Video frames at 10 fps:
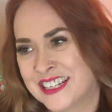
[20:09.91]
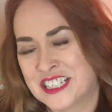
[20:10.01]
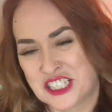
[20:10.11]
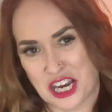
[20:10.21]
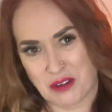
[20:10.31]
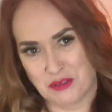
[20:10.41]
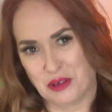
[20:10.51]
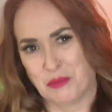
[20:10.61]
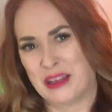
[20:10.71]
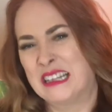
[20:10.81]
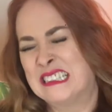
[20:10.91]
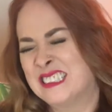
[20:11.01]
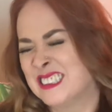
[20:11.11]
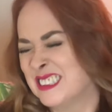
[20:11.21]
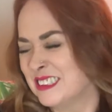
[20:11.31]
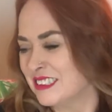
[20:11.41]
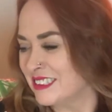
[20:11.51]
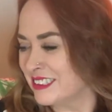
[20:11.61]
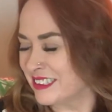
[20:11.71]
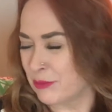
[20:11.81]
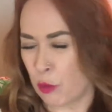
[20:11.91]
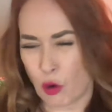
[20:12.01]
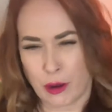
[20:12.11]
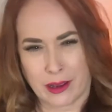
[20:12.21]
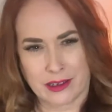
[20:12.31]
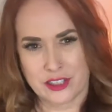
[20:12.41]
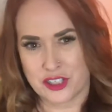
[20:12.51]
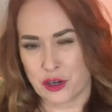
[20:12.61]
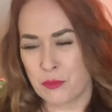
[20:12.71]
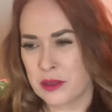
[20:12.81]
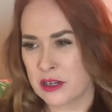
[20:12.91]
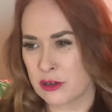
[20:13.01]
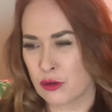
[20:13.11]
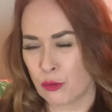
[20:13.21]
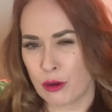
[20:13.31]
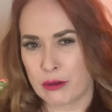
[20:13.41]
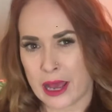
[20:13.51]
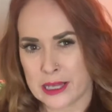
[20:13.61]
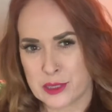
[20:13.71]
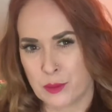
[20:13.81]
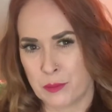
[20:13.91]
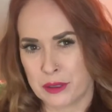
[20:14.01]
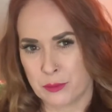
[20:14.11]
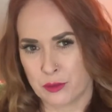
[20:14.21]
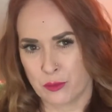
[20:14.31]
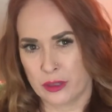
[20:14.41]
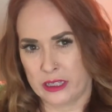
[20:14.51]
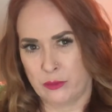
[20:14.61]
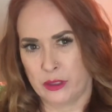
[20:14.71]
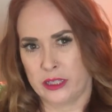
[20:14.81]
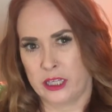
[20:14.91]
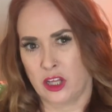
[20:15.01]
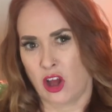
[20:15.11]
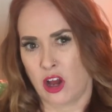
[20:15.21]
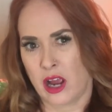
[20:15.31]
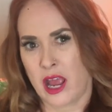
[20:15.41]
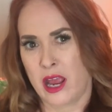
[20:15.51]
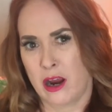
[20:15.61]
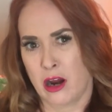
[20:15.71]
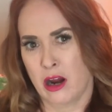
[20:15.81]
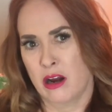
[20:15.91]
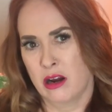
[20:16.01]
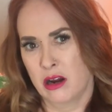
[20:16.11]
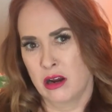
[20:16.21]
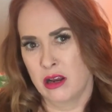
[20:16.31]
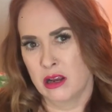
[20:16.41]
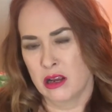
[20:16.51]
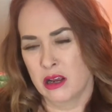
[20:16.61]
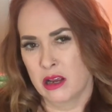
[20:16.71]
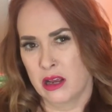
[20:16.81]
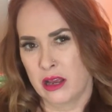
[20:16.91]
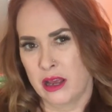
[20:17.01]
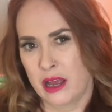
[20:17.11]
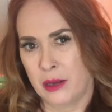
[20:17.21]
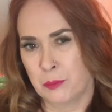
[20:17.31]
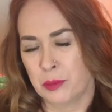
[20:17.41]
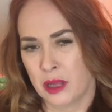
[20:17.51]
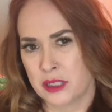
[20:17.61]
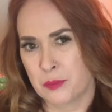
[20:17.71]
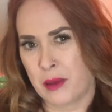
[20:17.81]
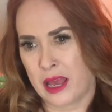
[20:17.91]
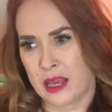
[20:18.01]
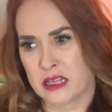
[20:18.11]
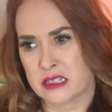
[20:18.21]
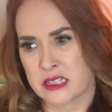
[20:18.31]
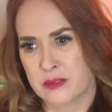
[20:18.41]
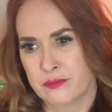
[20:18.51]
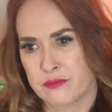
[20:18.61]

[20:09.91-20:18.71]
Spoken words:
in general, but boy, show me a grown-ass woman with really, really long hair and blunt bangs.